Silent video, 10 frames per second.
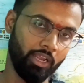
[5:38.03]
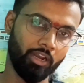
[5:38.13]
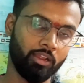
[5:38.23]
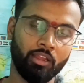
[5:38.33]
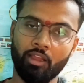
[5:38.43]

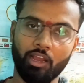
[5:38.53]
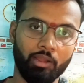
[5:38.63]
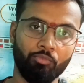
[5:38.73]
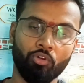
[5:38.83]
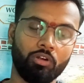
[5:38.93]
Again,
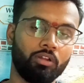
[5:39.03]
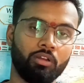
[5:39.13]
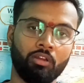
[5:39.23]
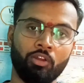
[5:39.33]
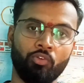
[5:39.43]
I'm
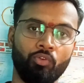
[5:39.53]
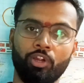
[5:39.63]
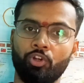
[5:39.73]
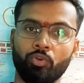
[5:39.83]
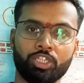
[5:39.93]
not
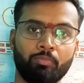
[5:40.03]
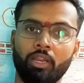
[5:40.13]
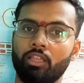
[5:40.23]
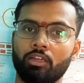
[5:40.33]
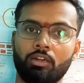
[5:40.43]
going to
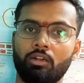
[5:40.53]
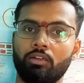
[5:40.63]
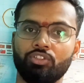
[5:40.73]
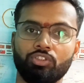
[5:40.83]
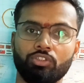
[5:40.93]
explain
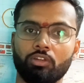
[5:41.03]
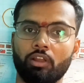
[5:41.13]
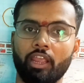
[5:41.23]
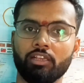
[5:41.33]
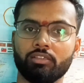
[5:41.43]
the
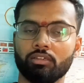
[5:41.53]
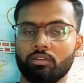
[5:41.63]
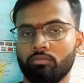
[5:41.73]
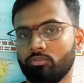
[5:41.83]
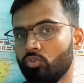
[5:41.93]

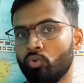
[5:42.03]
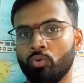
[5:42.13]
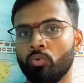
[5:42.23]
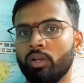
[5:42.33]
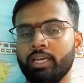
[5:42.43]
case,
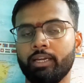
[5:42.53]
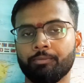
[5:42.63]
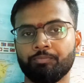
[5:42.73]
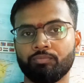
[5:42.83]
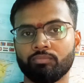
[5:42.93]
go Google
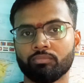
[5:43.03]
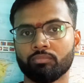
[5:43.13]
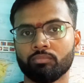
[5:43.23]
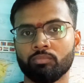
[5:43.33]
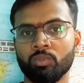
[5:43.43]
it.
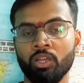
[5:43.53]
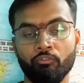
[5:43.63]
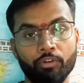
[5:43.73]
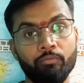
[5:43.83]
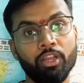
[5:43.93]

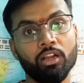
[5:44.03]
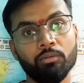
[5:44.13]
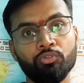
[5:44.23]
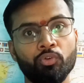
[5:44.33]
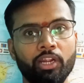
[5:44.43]
When we
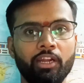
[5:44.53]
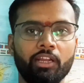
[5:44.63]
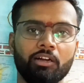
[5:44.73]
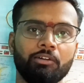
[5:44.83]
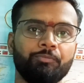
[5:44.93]
come to
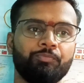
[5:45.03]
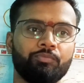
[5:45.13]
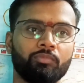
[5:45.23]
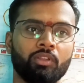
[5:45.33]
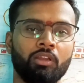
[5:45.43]
India,
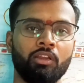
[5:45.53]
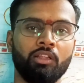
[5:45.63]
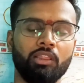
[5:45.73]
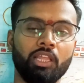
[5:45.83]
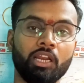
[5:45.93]

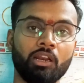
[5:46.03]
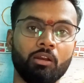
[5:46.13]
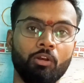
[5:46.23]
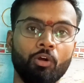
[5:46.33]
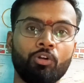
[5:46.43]
there
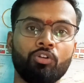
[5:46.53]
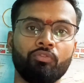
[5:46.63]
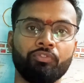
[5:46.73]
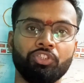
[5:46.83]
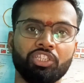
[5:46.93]
are a
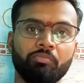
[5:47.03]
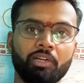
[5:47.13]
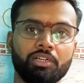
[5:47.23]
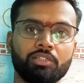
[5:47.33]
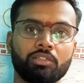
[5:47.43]
lot of
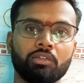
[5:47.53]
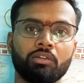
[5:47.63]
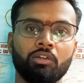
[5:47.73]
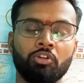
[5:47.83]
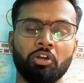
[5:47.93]

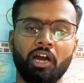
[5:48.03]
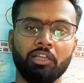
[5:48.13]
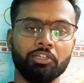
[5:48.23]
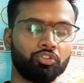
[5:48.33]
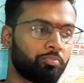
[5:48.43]
judgments,
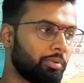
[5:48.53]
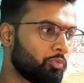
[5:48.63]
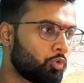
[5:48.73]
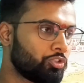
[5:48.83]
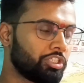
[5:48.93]
either
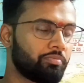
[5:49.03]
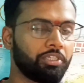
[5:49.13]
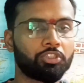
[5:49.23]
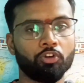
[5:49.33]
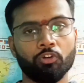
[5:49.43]
Supreme Court
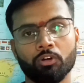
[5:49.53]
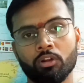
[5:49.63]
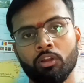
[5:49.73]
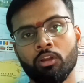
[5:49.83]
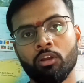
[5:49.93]
judgments
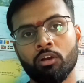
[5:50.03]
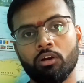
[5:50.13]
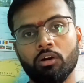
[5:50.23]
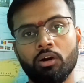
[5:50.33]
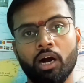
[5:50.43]
or
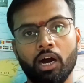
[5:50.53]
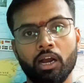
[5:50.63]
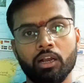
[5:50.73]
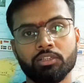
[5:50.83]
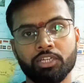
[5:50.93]
uh,
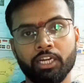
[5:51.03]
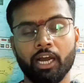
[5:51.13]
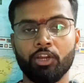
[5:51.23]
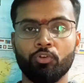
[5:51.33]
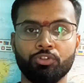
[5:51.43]

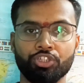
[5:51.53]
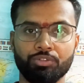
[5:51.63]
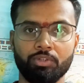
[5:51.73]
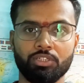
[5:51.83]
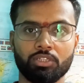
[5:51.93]
state high court
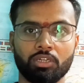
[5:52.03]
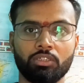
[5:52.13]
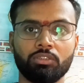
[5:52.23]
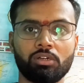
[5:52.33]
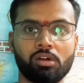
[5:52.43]

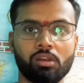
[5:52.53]
judgments,